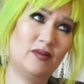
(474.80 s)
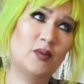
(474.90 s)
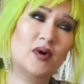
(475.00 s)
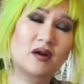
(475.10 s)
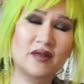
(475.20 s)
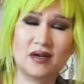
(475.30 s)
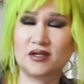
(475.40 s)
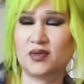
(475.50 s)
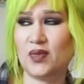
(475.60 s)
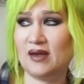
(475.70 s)
the punk lounge is
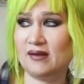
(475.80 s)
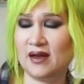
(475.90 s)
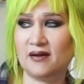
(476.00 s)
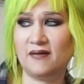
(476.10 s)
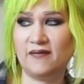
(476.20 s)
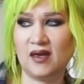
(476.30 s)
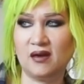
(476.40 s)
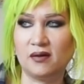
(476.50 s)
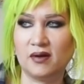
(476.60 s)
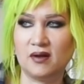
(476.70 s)
based out of
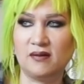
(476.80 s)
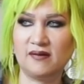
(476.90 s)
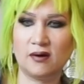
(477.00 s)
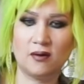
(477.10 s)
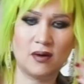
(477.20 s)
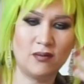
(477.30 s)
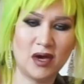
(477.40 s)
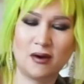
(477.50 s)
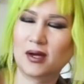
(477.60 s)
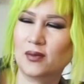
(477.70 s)
England, so mm-hmm.
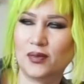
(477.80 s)
American